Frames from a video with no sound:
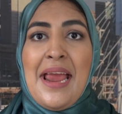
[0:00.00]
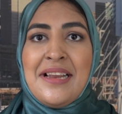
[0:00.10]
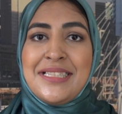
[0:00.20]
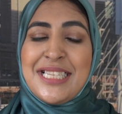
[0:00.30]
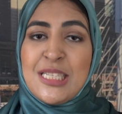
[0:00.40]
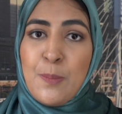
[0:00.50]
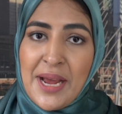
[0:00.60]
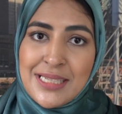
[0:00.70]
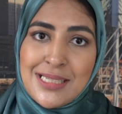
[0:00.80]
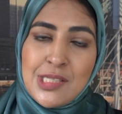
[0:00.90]
It is
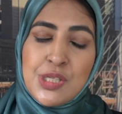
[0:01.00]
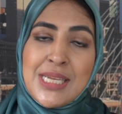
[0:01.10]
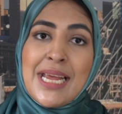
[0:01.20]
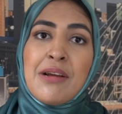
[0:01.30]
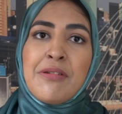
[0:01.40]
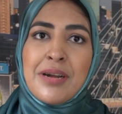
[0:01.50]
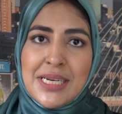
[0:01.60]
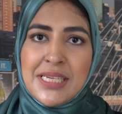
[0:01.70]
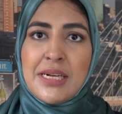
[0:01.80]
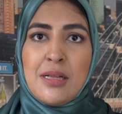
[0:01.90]
expected to take
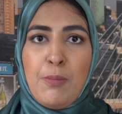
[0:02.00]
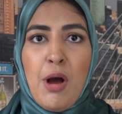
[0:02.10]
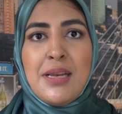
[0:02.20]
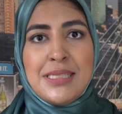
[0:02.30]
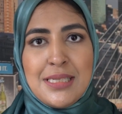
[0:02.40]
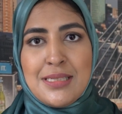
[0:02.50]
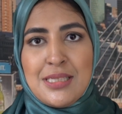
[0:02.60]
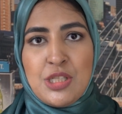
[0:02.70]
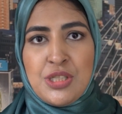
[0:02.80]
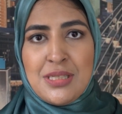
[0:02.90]
critical policy
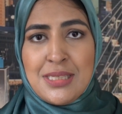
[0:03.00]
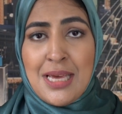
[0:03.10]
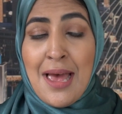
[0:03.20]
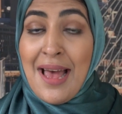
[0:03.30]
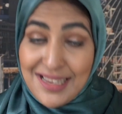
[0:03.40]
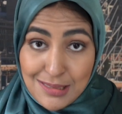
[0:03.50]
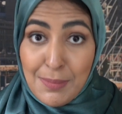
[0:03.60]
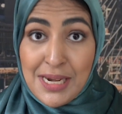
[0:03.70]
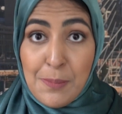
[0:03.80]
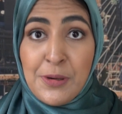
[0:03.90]
decisions, as
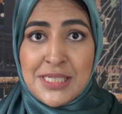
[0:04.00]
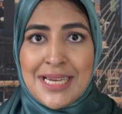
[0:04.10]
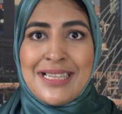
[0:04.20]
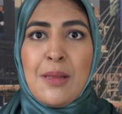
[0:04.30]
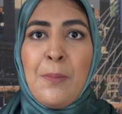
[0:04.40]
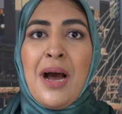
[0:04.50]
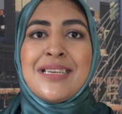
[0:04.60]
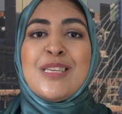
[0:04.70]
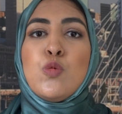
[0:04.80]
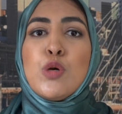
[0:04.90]
many predict the
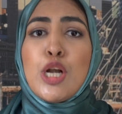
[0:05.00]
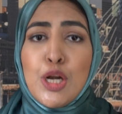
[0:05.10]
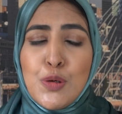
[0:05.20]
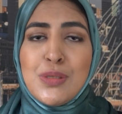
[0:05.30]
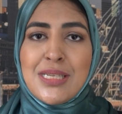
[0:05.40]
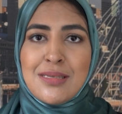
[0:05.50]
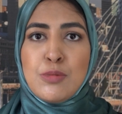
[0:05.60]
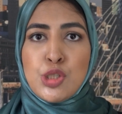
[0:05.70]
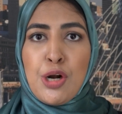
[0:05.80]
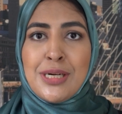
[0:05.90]
party would lose its
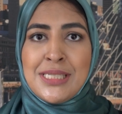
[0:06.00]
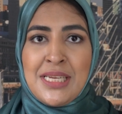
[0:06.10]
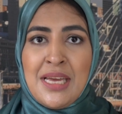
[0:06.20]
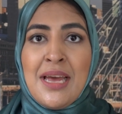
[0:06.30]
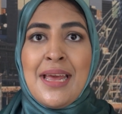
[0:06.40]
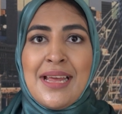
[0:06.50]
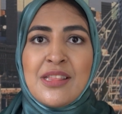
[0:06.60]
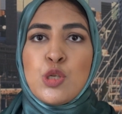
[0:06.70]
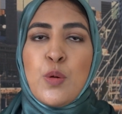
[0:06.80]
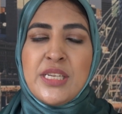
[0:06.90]
majority in
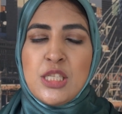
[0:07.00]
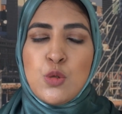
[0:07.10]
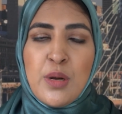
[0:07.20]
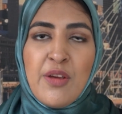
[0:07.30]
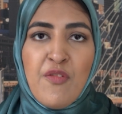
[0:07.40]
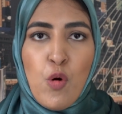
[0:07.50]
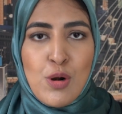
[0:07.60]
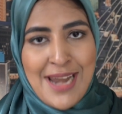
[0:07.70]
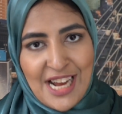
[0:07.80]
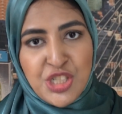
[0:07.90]
the 2024
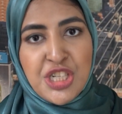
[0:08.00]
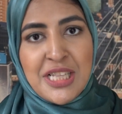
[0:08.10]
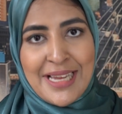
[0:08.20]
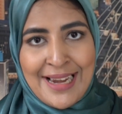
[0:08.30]
national